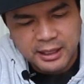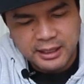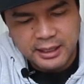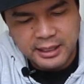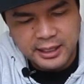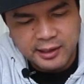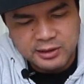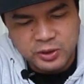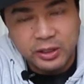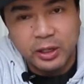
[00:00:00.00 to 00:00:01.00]
In here
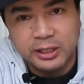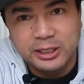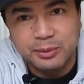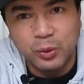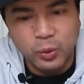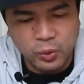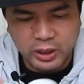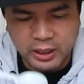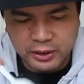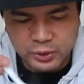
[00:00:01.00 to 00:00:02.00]
it's only like
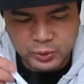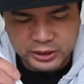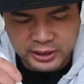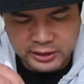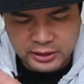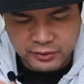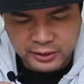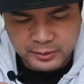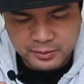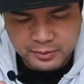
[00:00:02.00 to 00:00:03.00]
small little chunks of it.